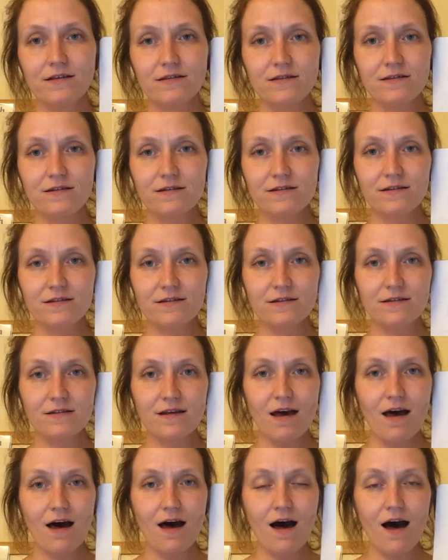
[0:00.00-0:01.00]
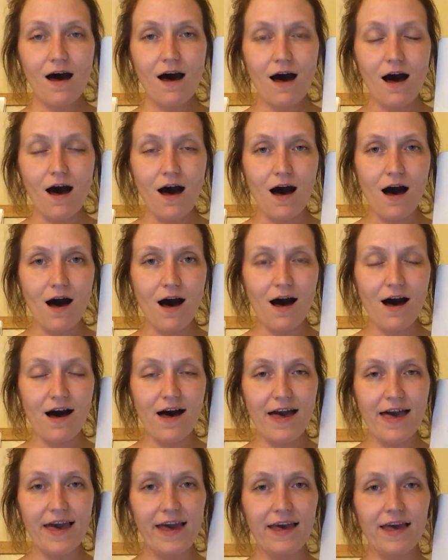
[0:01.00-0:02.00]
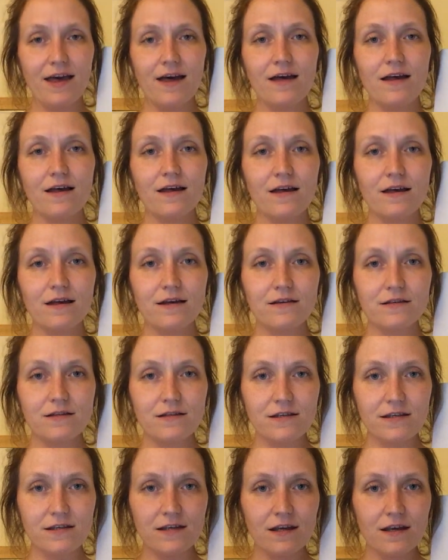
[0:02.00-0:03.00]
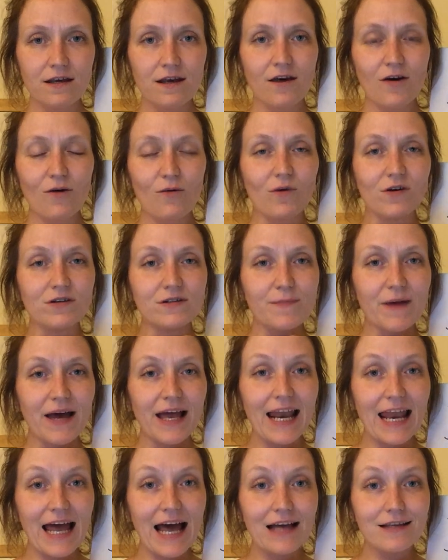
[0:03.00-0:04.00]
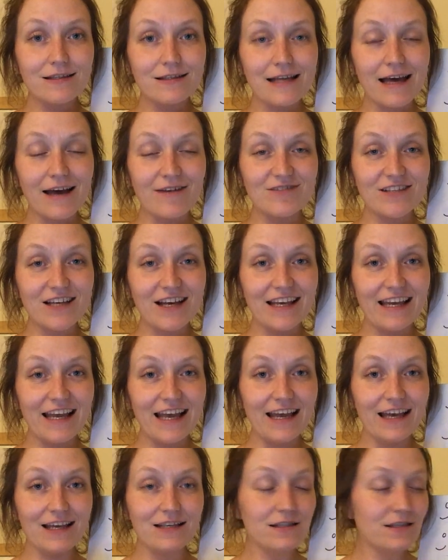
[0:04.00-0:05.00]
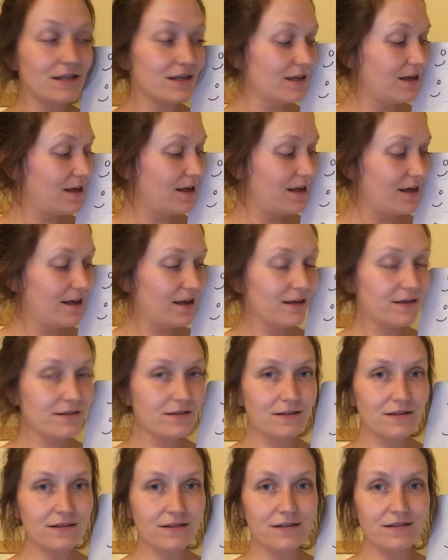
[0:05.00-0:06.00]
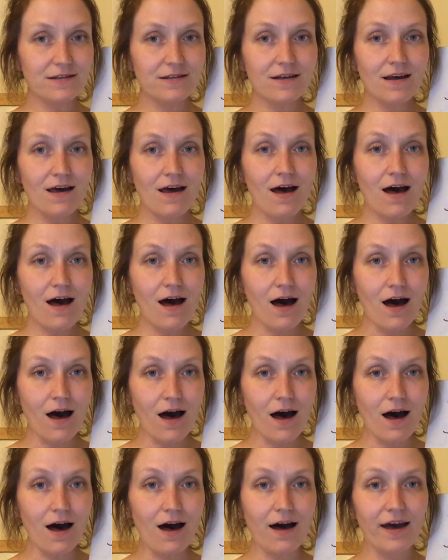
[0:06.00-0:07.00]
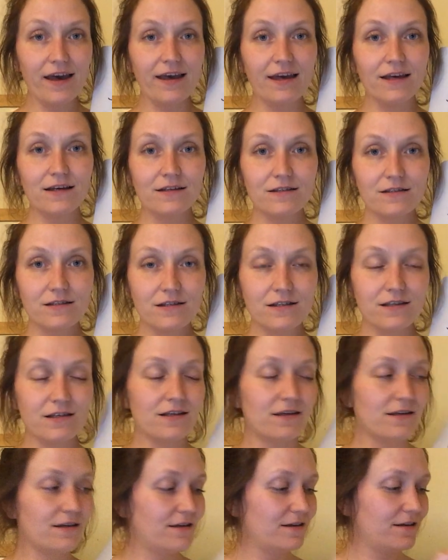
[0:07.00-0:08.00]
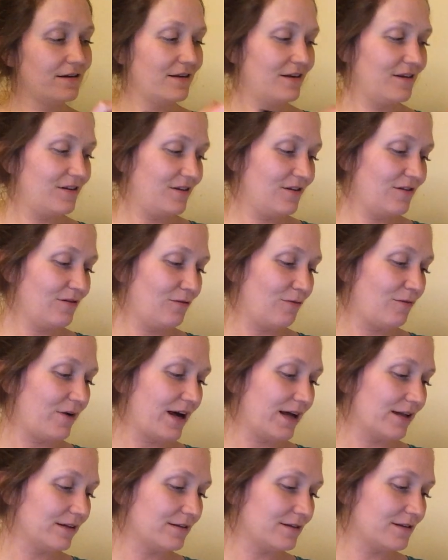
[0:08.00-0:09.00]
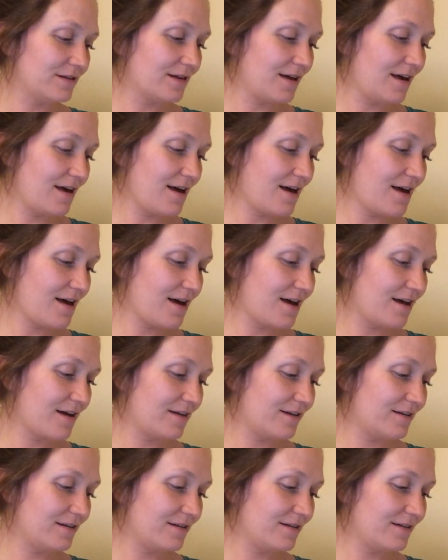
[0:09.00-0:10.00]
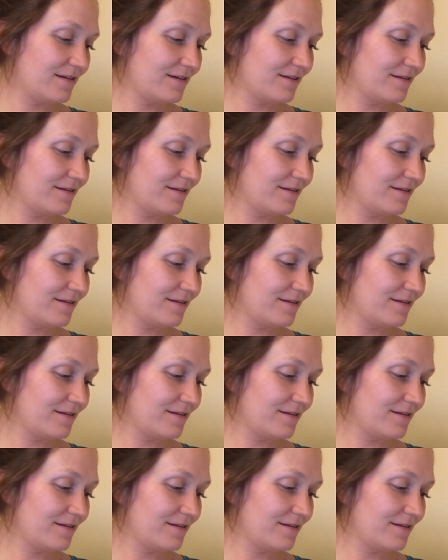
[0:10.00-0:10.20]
S, I, t. What's my last sound I need? S, I, t. Well done.